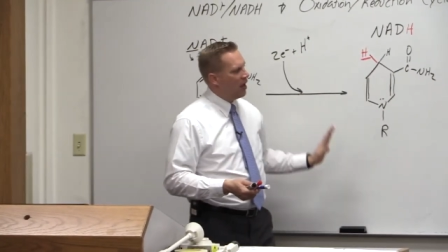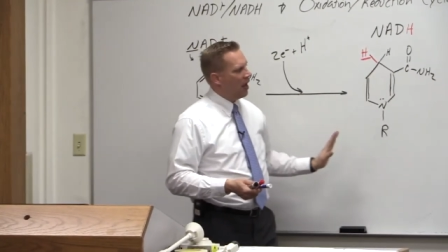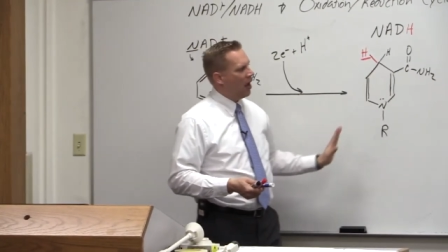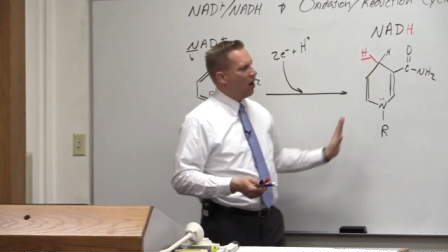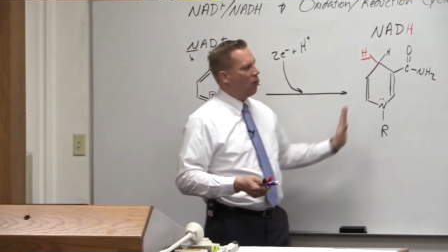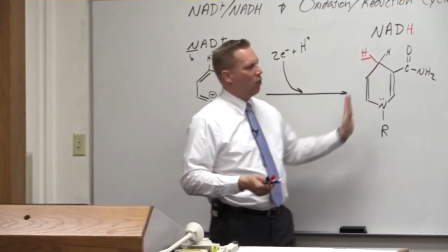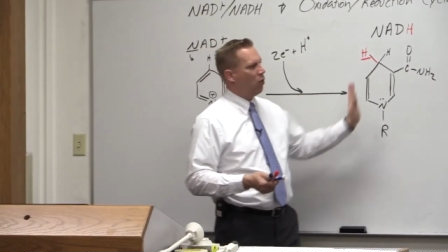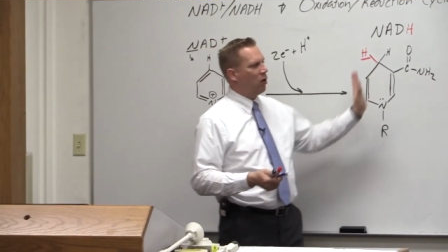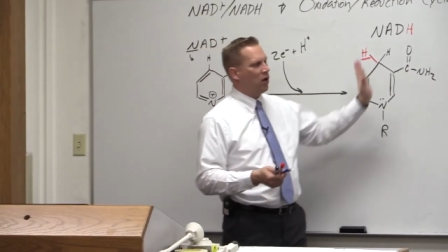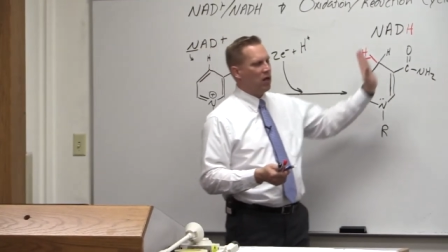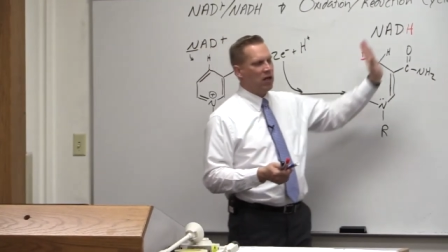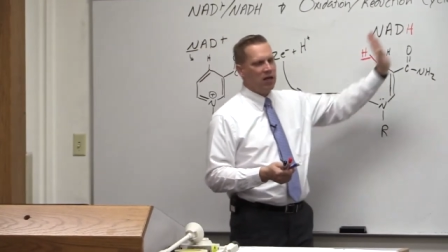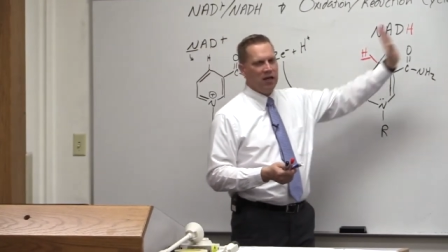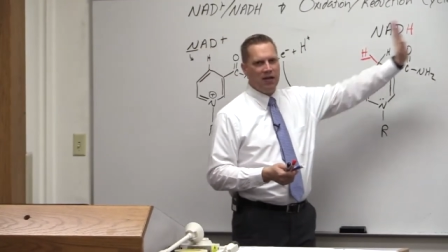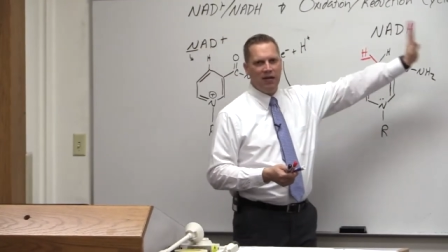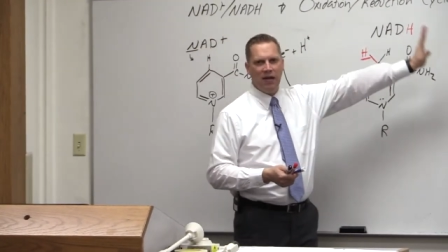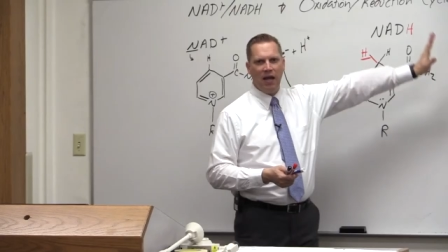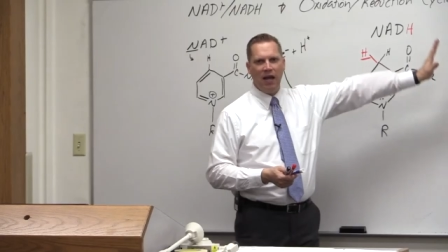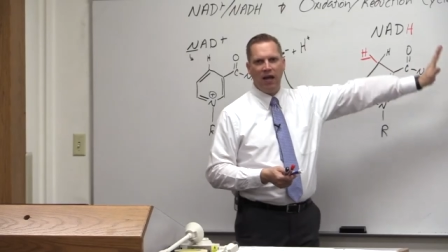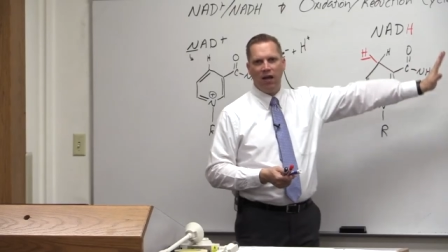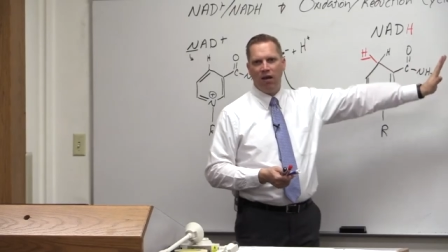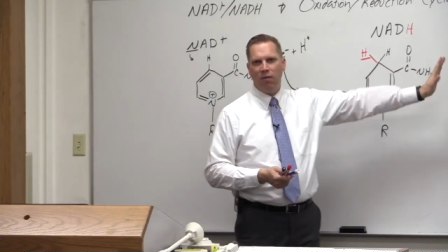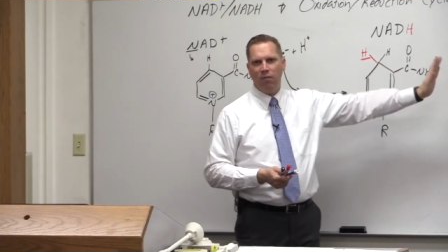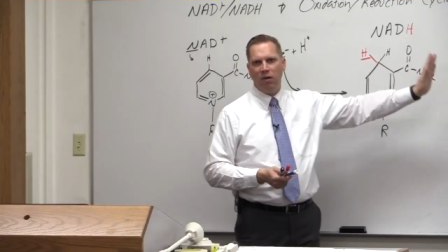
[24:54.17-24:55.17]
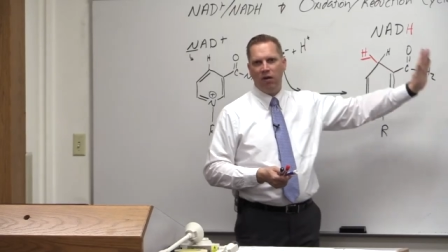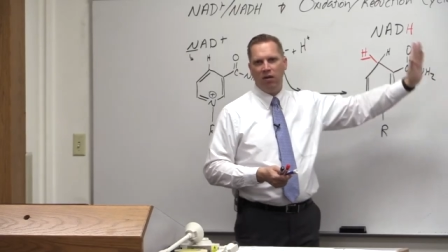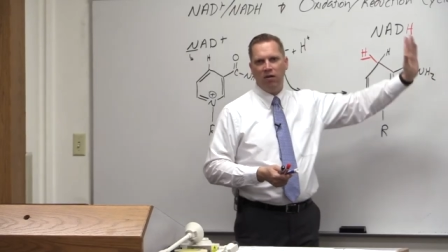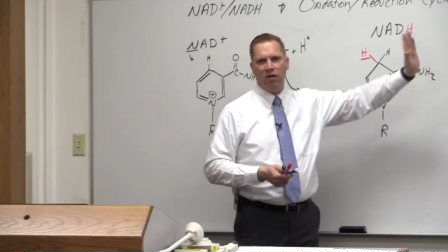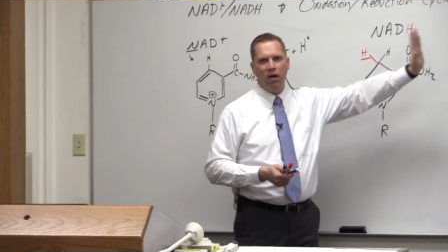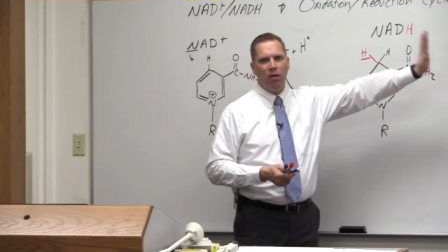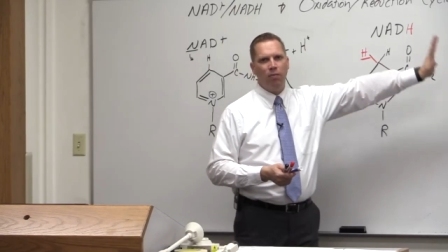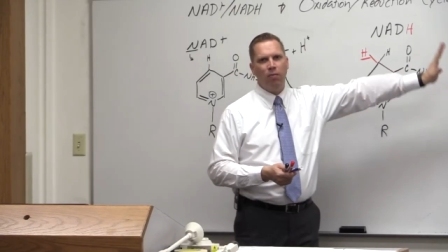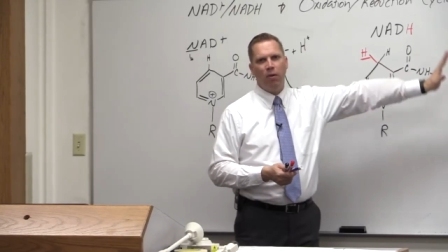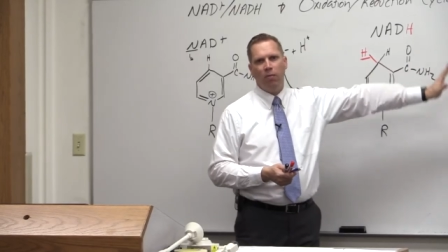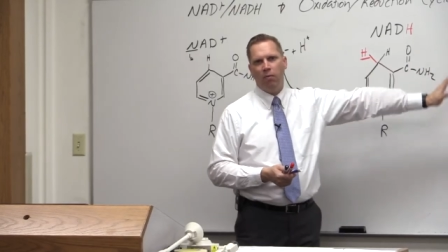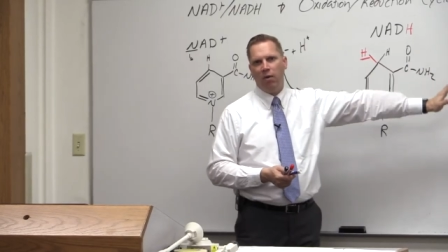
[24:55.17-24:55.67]
and we're going to take them and
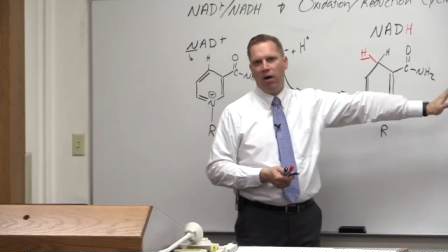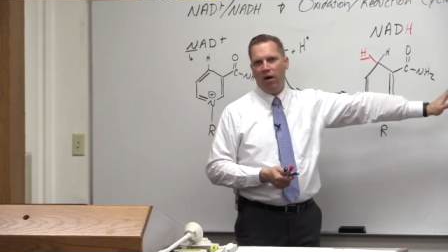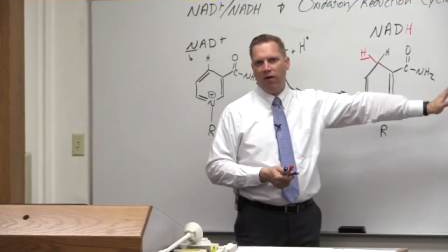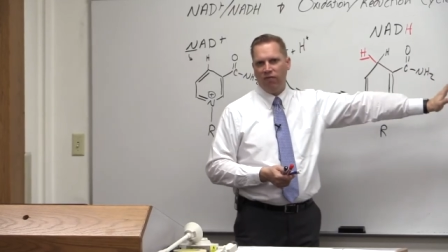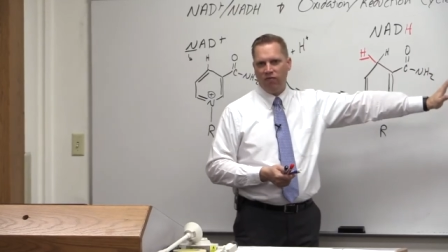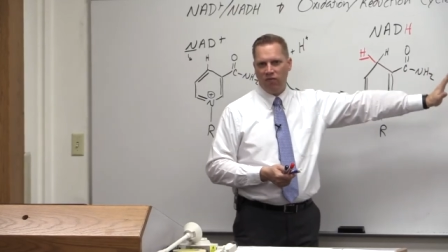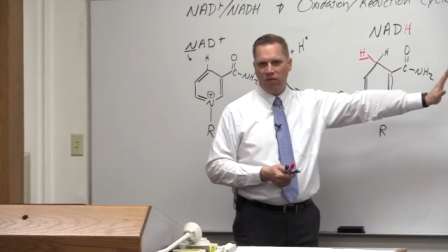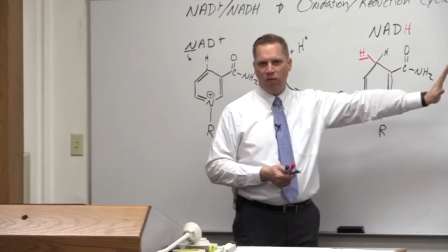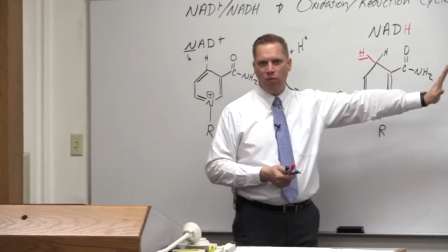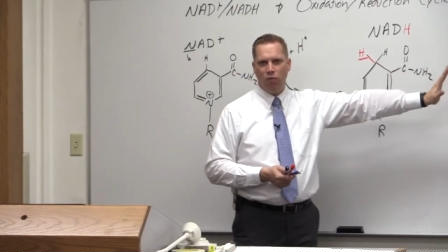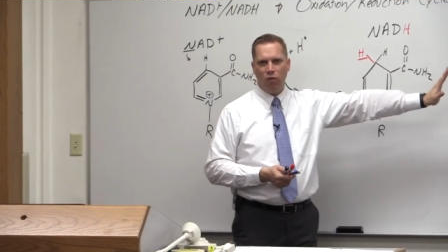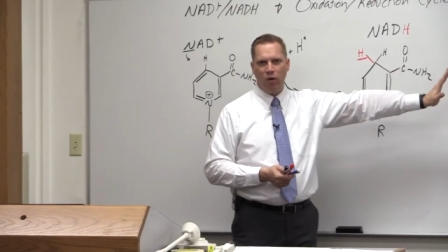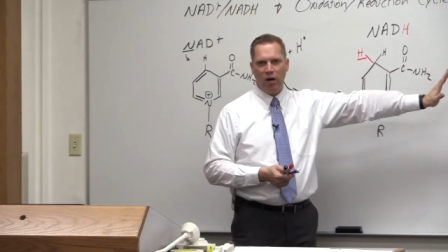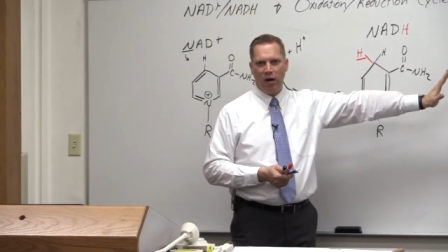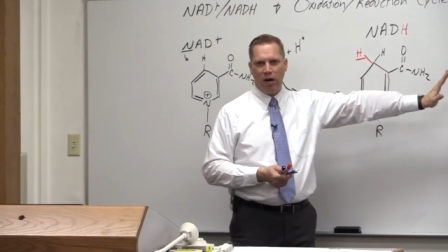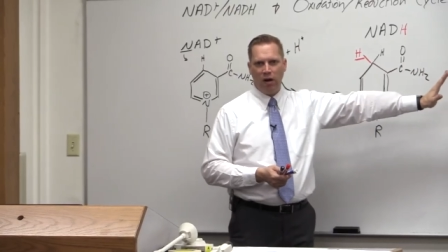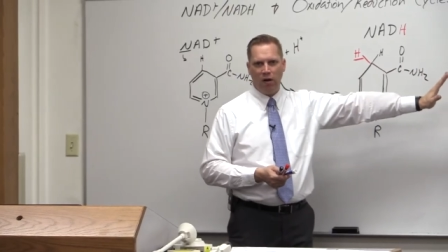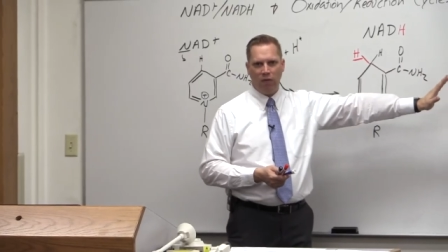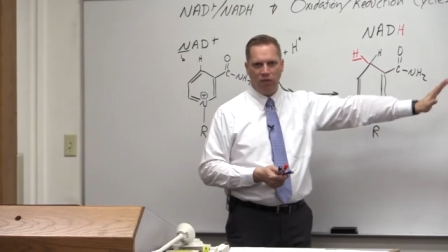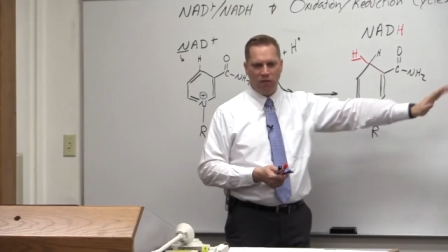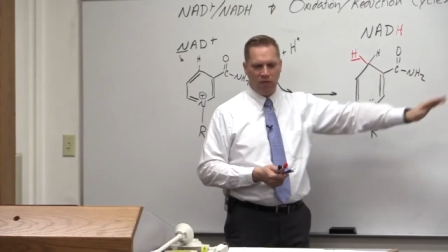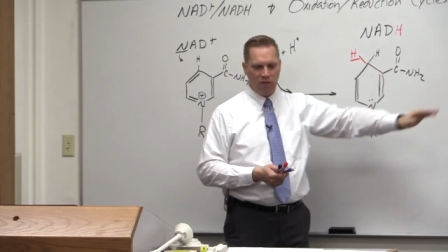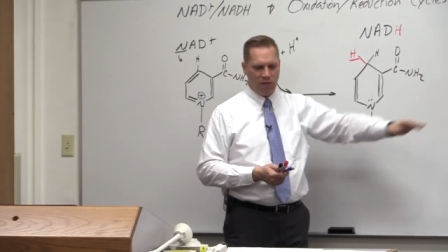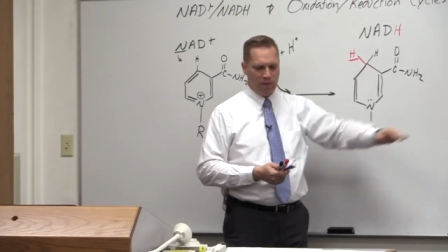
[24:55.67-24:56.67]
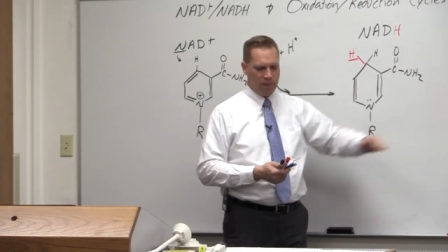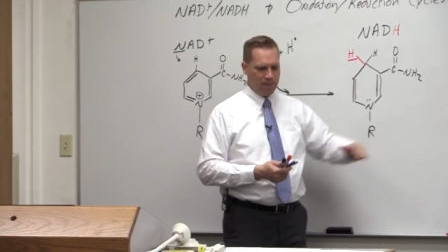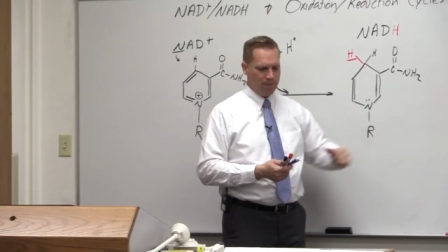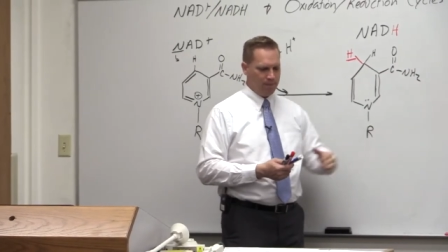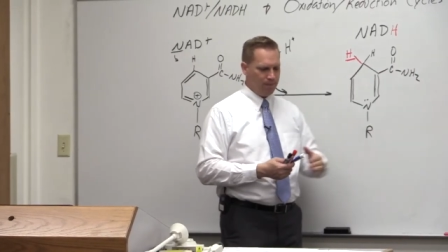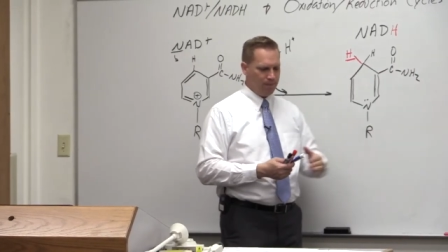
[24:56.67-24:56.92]
dump them off somewhere else.